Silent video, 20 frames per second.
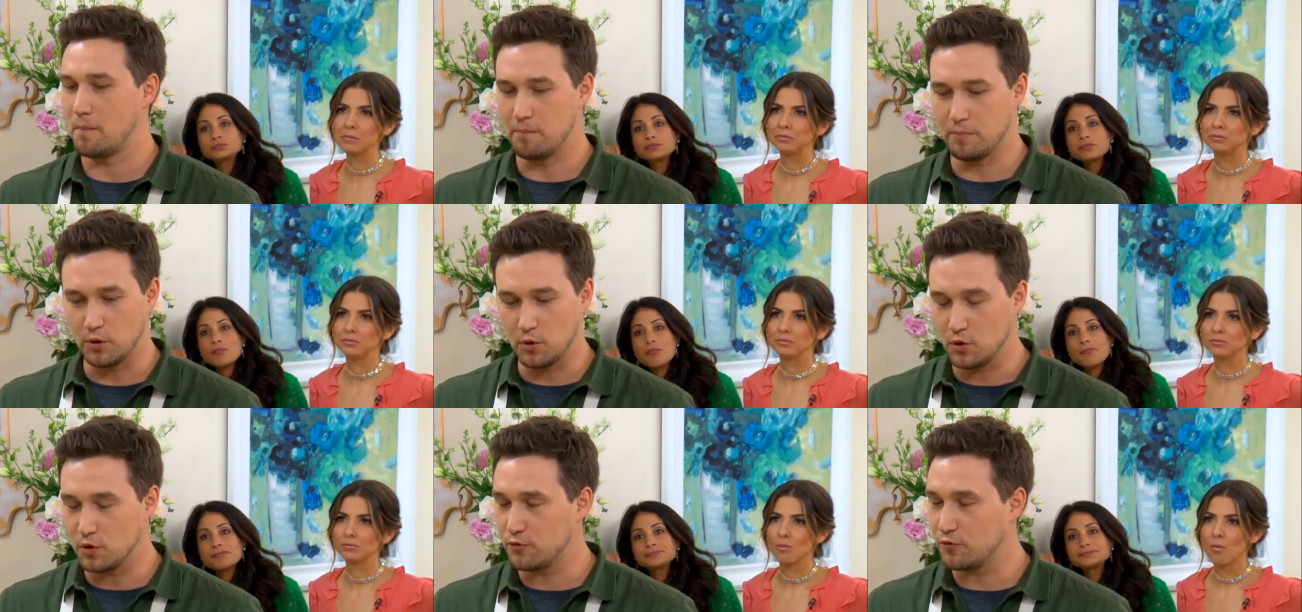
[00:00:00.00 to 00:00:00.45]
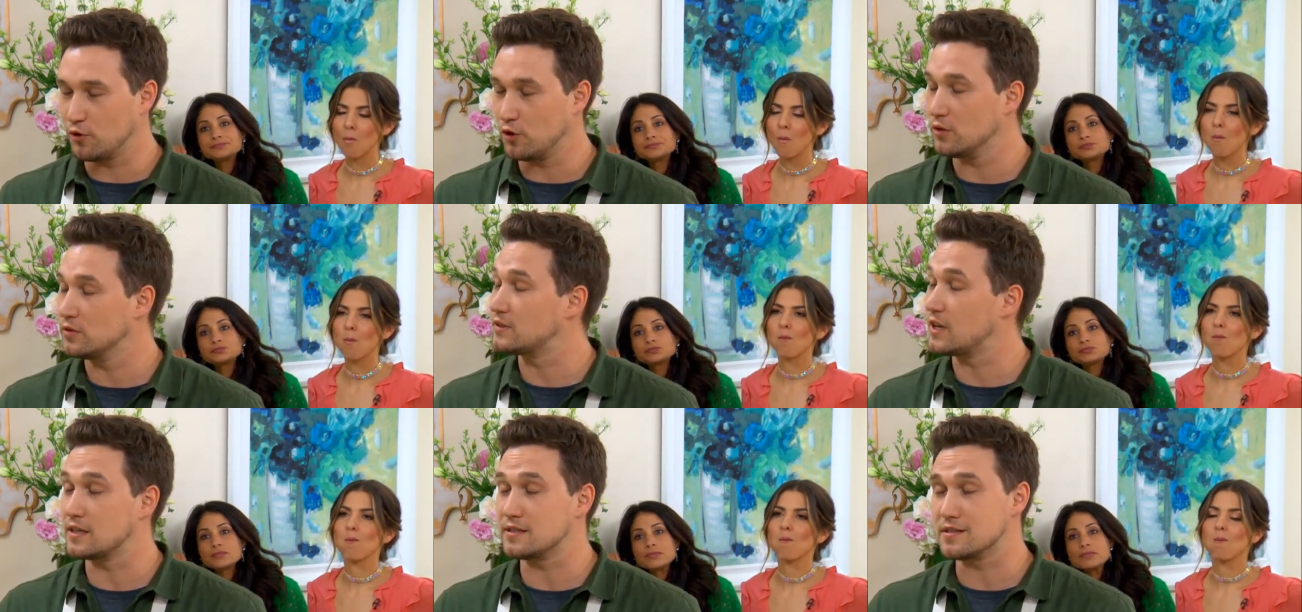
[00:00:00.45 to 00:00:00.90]
Speaker 1: beautiful,
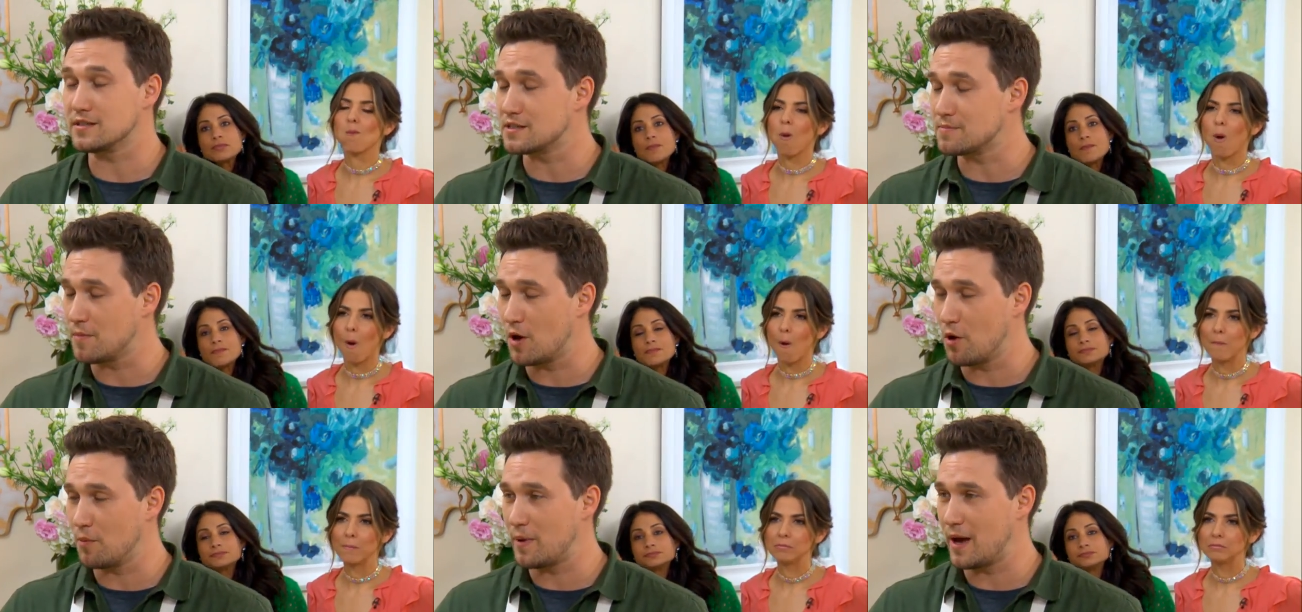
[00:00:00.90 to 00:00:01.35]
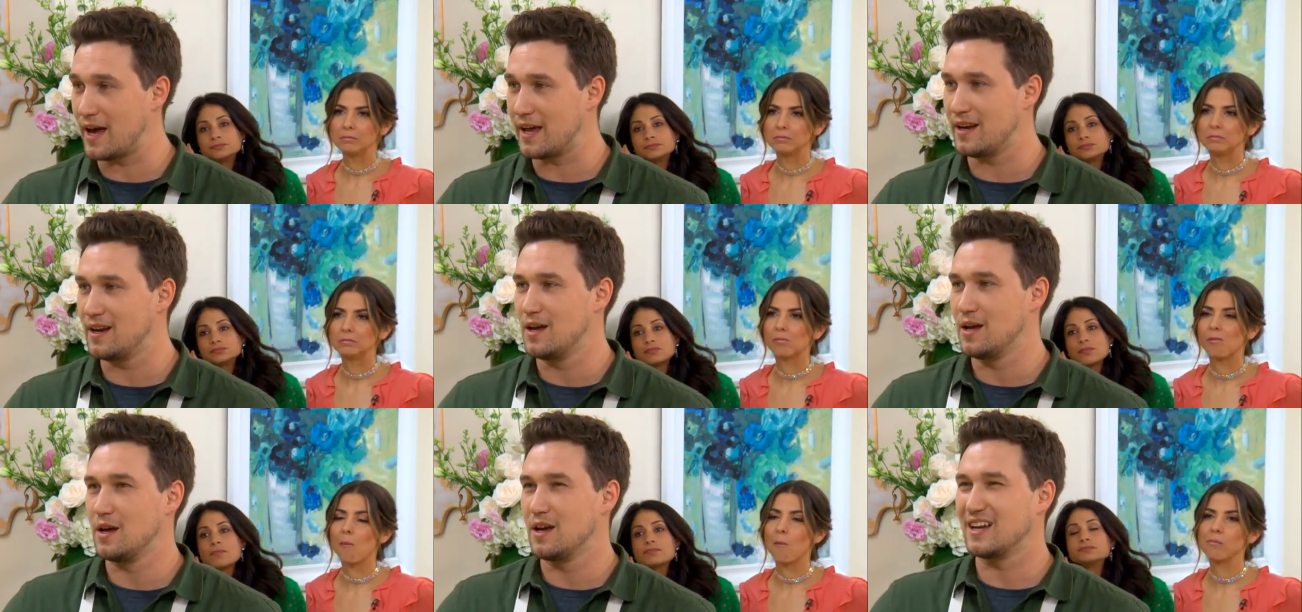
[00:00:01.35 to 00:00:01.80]
doesn't smell bad. Mm
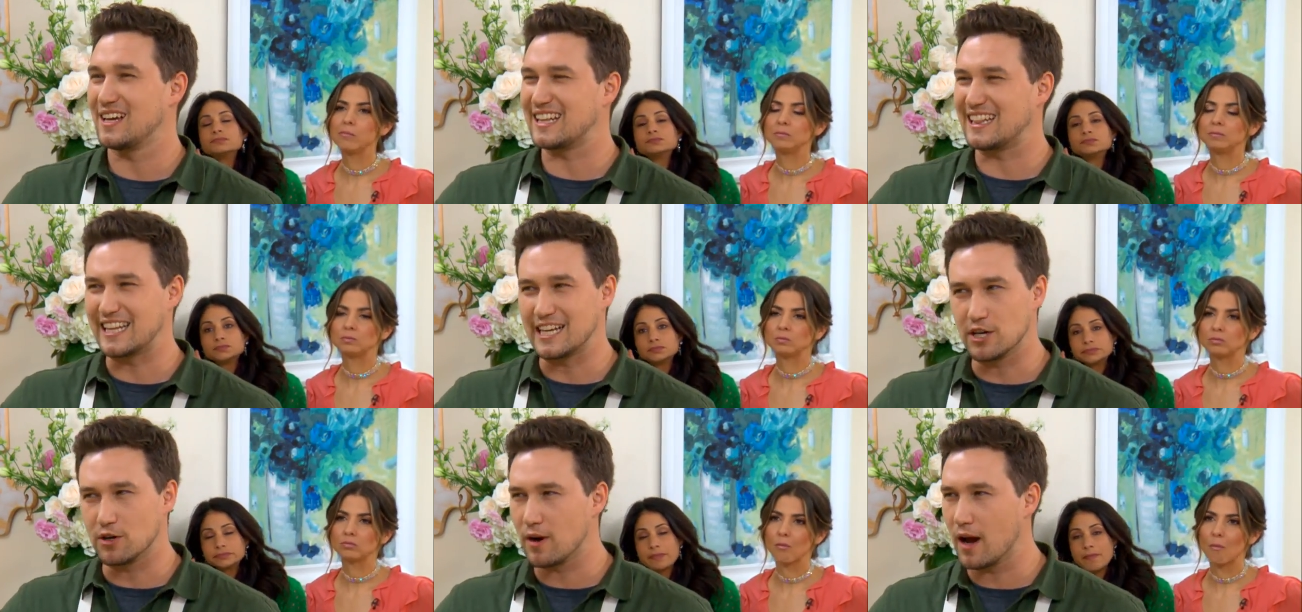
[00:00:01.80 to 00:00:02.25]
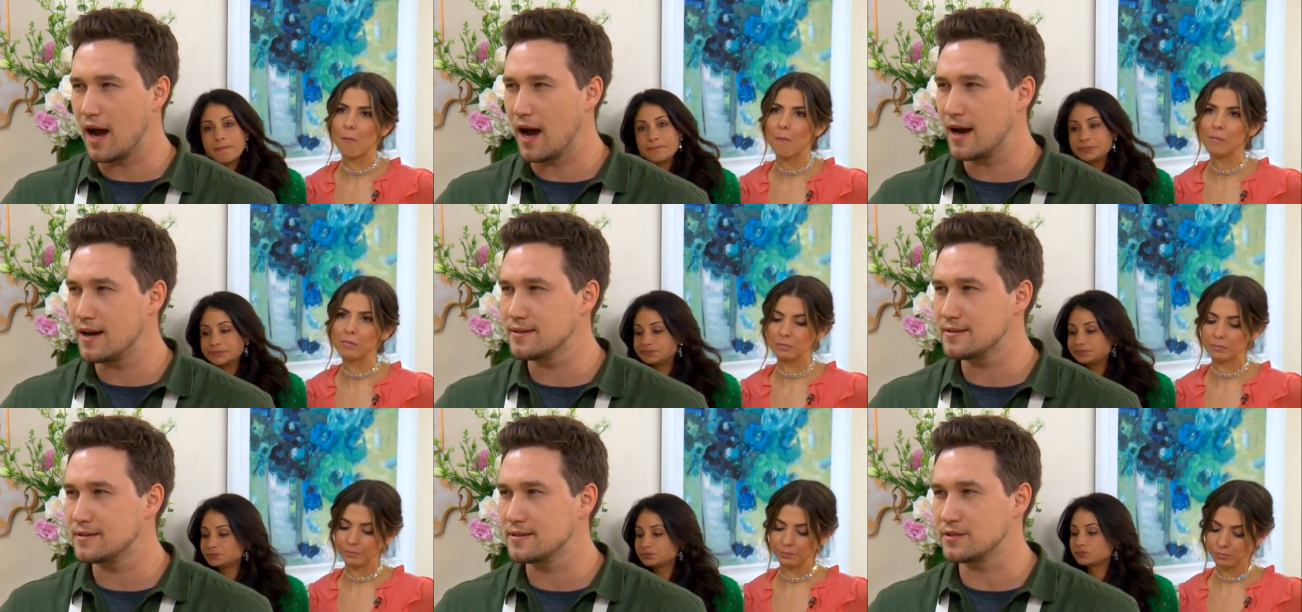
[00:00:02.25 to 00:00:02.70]
-hmm. Clear
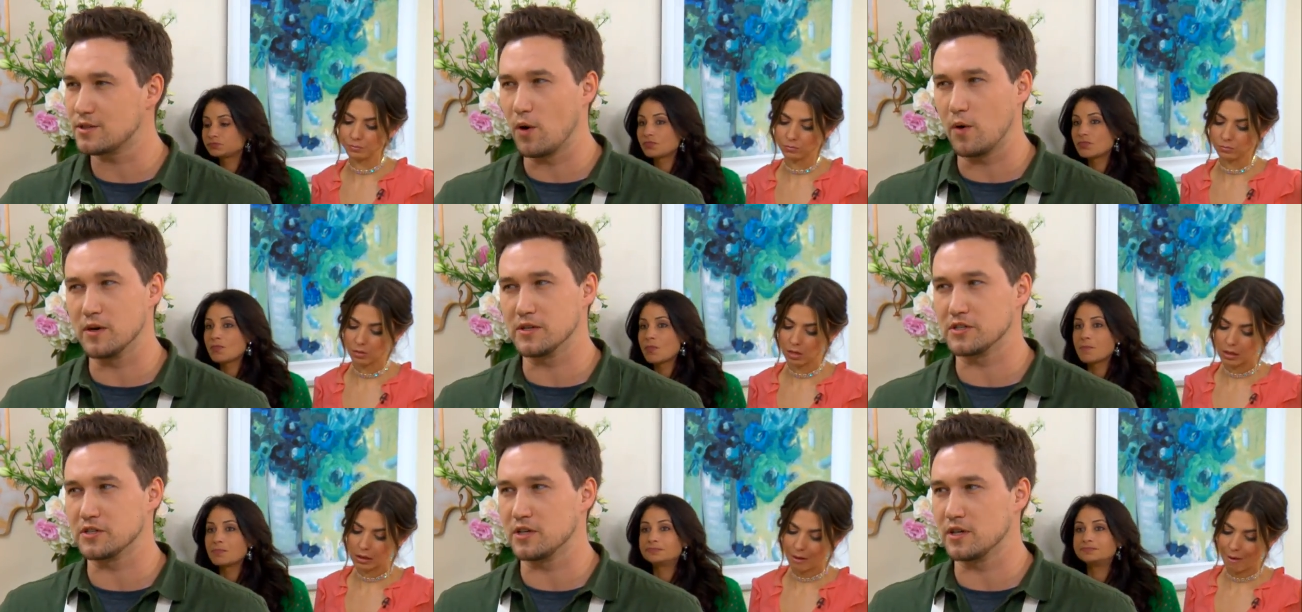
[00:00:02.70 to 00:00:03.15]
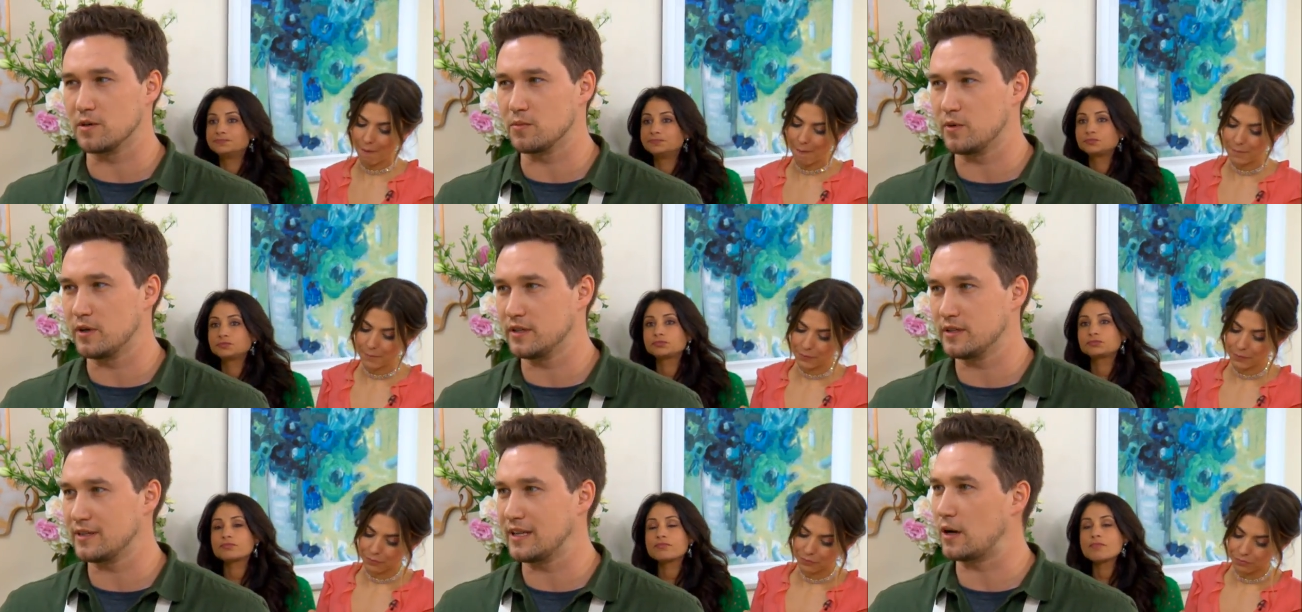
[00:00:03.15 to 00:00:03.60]
Eyes. It's always a good
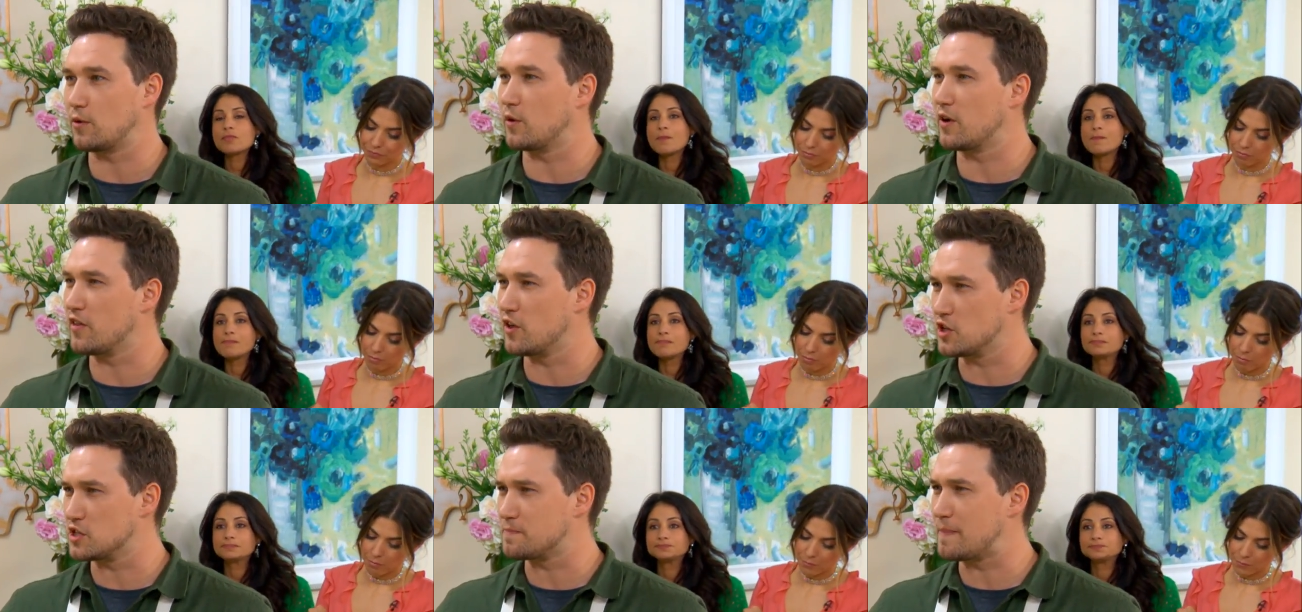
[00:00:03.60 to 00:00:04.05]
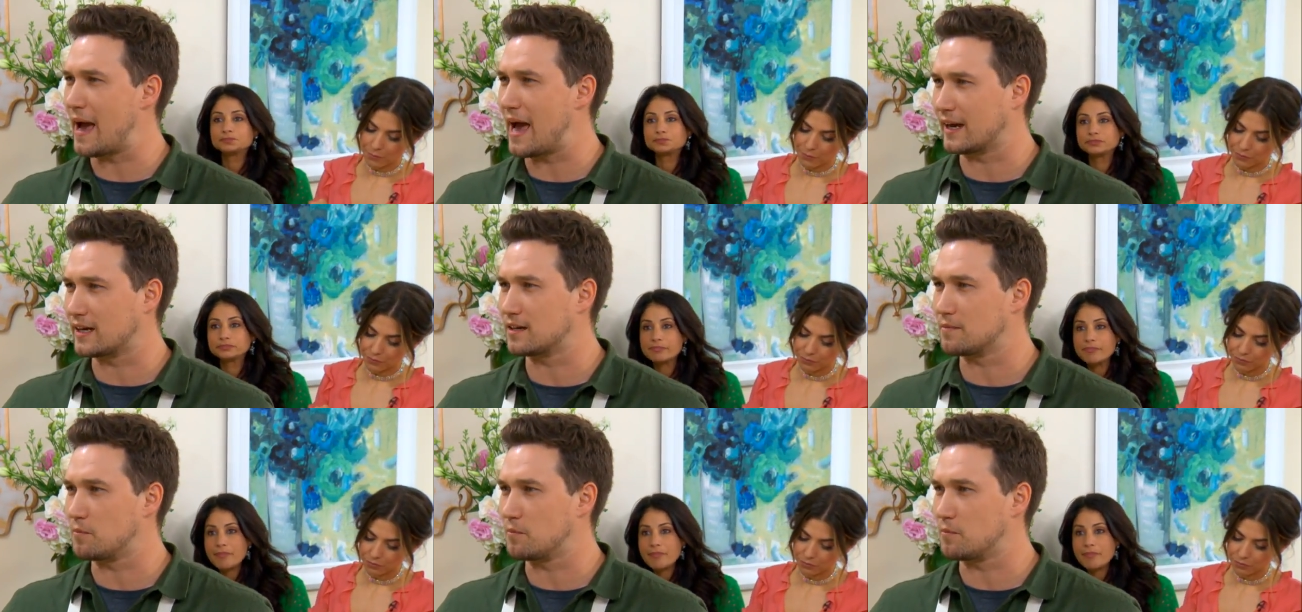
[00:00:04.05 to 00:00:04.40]
one. Like Clear one of those eyes. bad